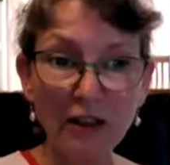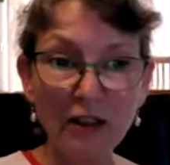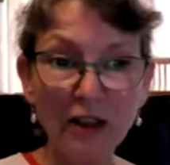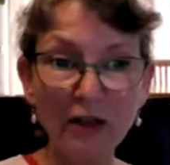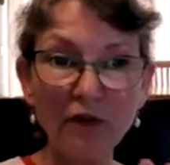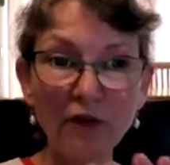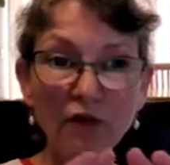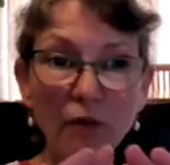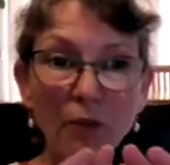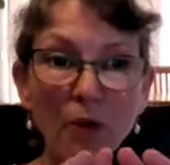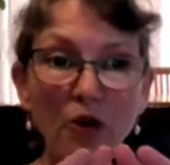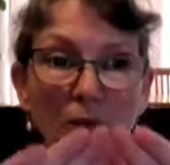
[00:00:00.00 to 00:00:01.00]
even if you
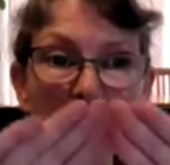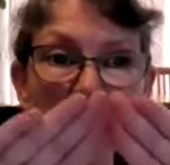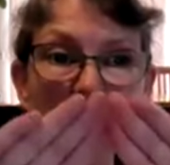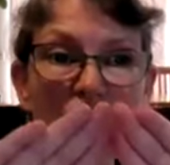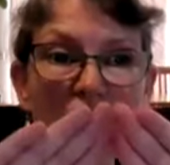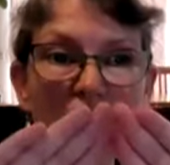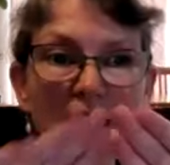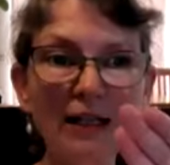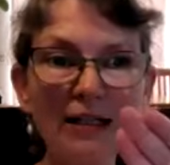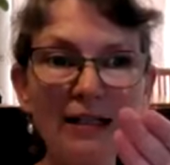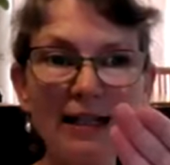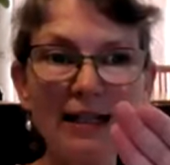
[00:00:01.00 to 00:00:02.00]
put them in a V
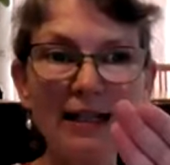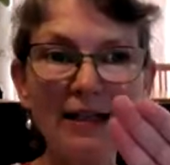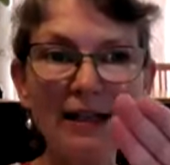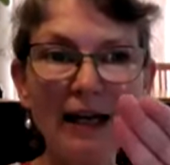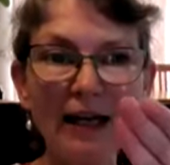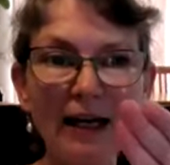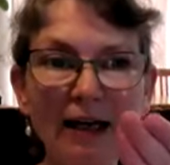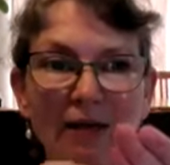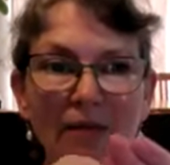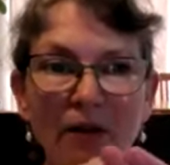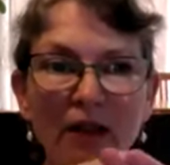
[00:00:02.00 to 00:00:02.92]
and sit there